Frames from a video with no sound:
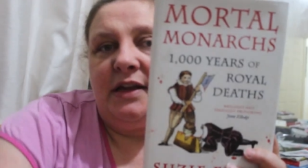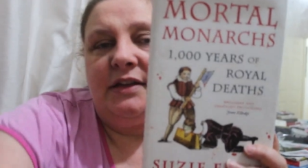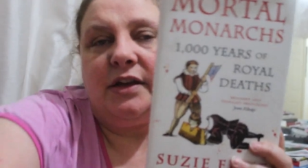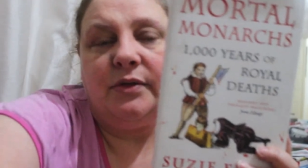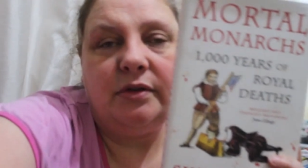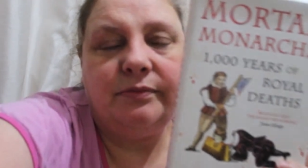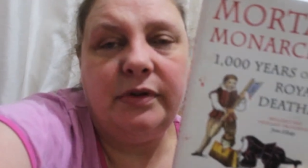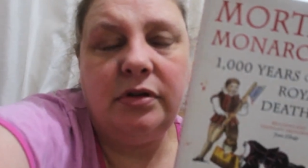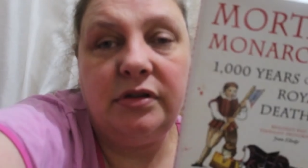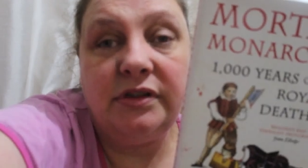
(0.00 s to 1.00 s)
So,
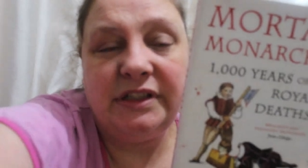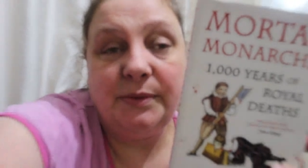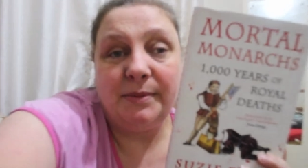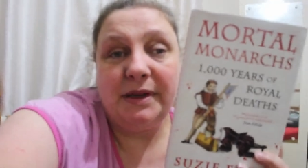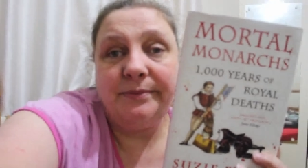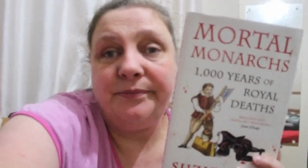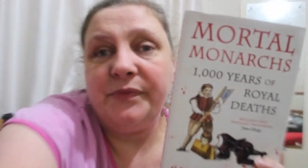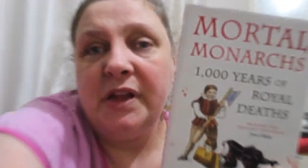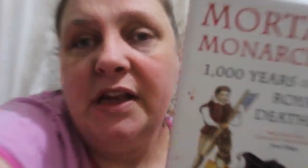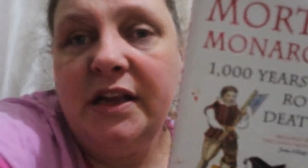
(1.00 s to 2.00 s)
see what I mean?
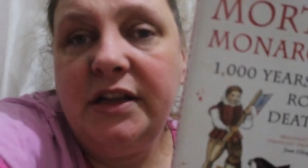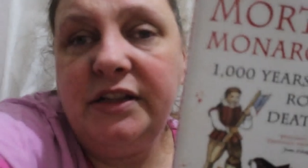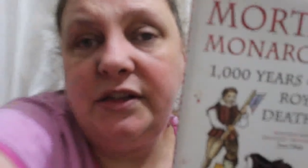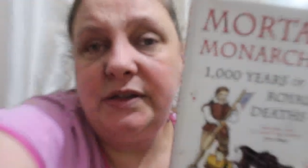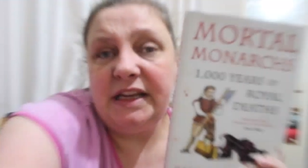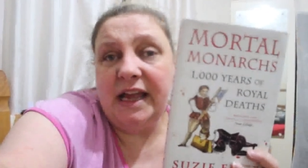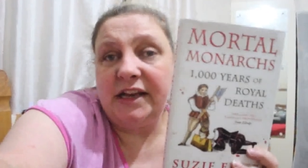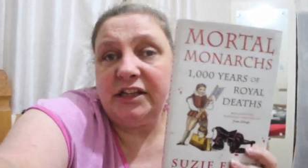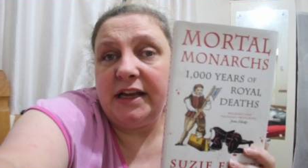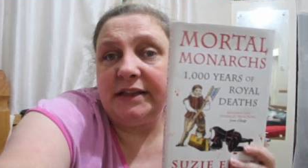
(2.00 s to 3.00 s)
Suzie
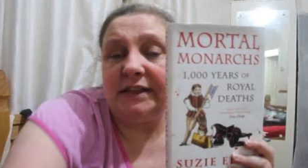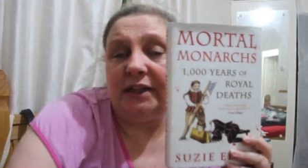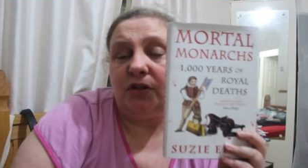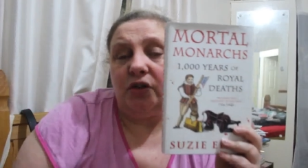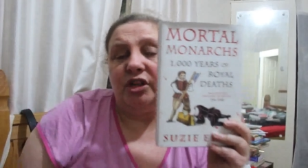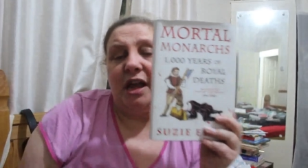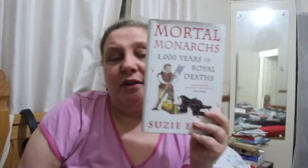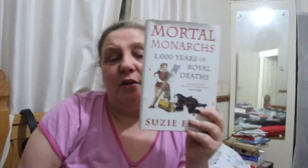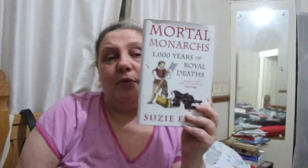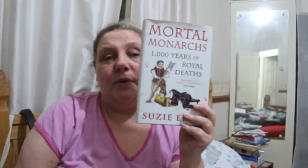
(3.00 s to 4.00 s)
Edge has TikTok
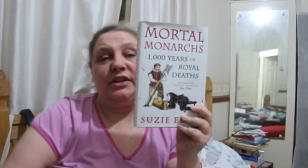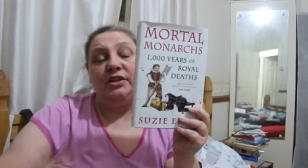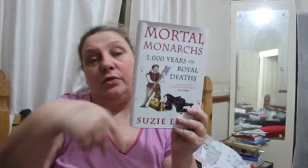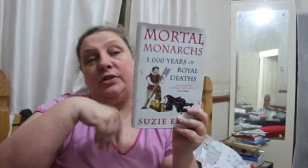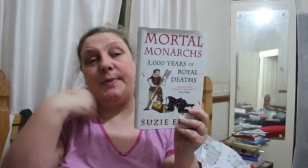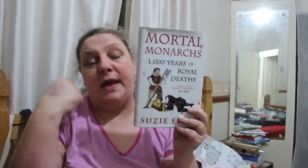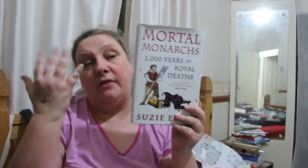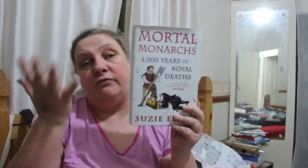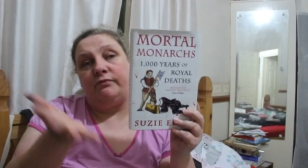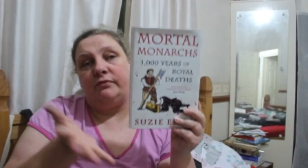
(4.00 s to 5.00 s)
channel where she talks
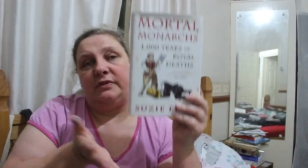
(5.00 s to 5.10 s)
about